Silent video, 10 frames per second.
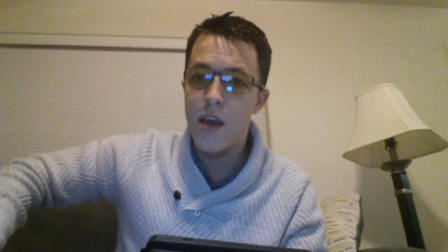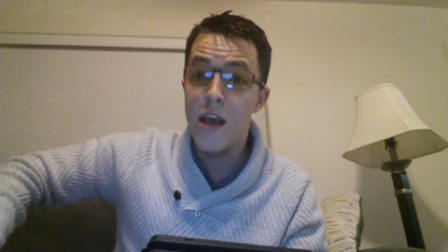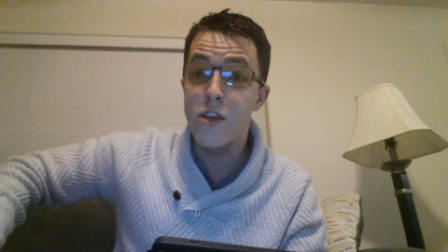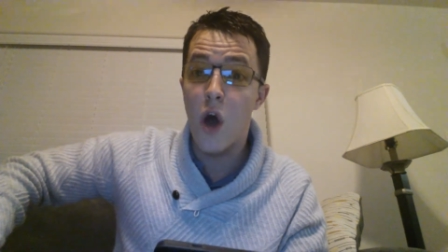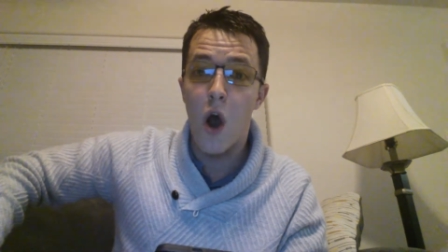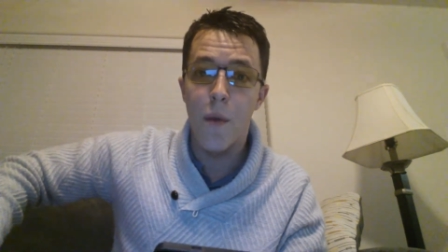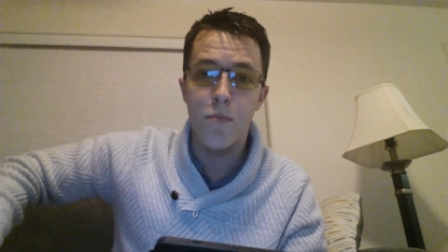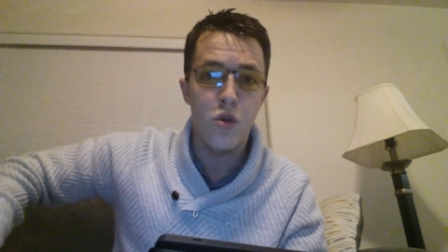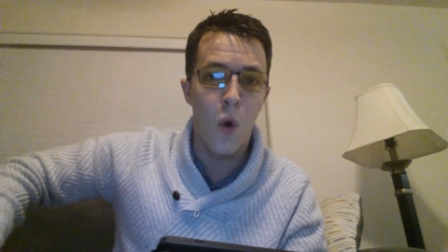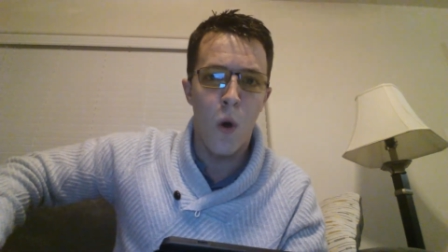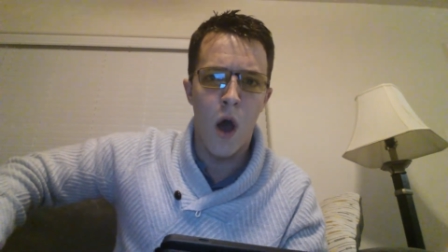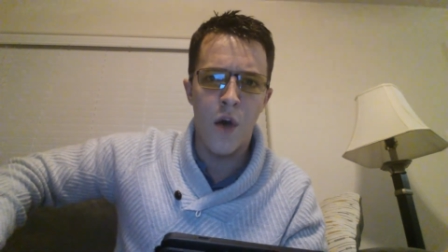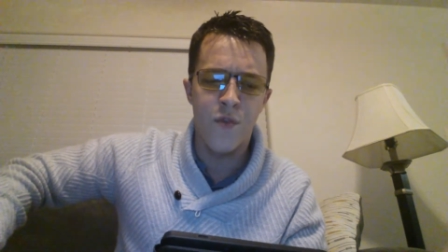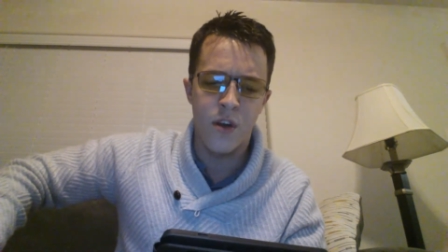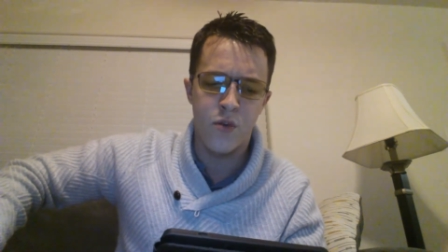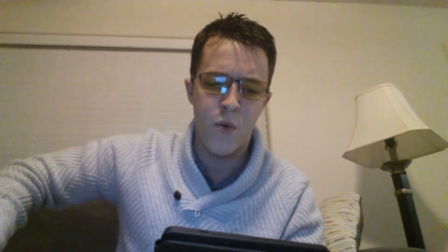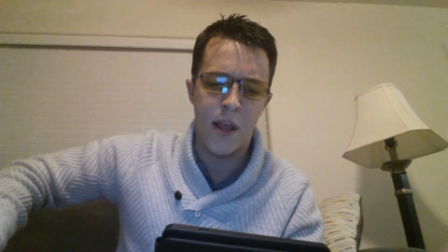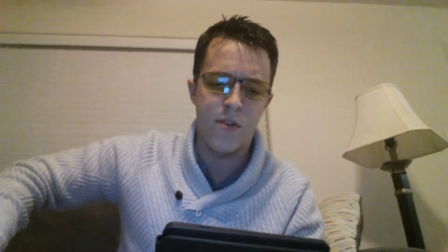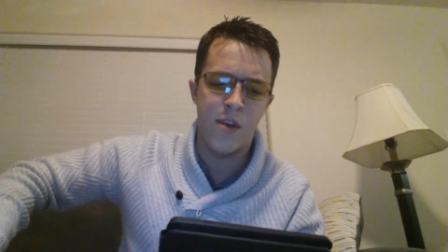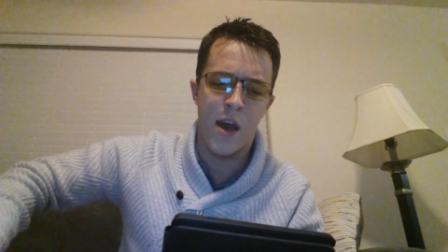His arm tore off on his
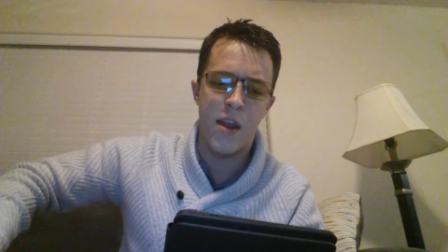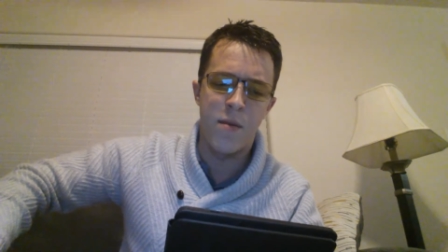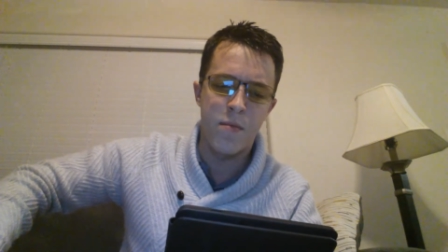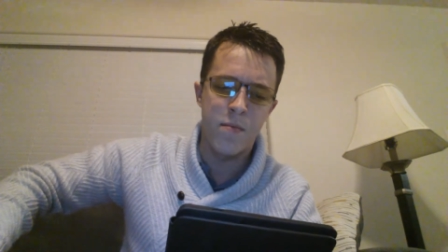right side.